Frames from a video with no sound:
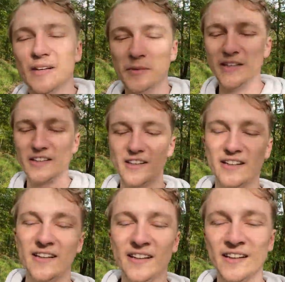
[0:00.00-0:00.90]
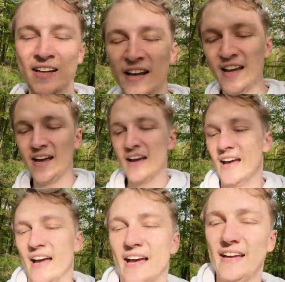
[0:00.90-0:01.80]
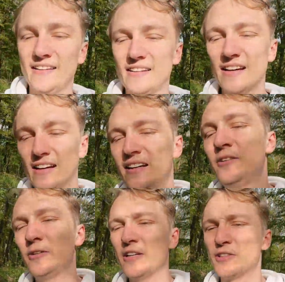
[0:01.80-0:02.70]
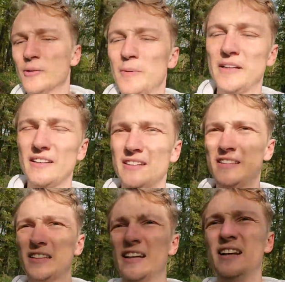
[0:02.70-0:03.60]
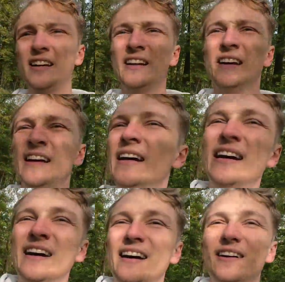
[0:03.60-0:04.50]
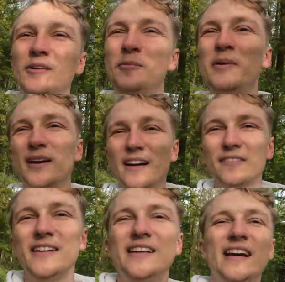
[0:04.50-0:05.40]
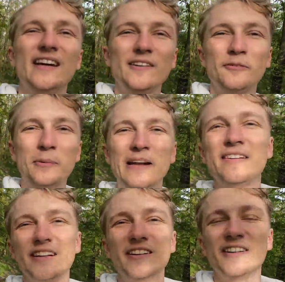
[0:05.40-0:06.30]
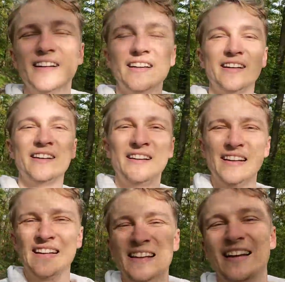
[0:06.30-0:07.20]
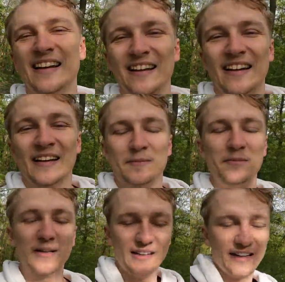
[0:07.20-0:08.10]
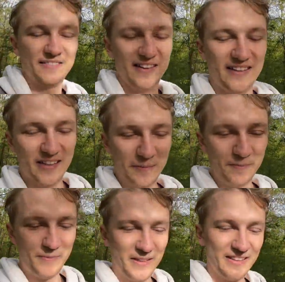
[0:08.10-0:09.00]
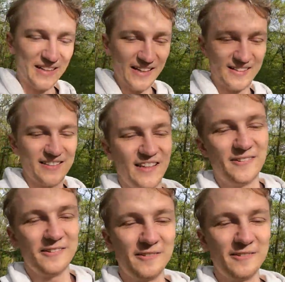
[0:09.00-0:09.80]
here. And today's topic is our beloved head of Pentagon, beloved Pete Hegseth.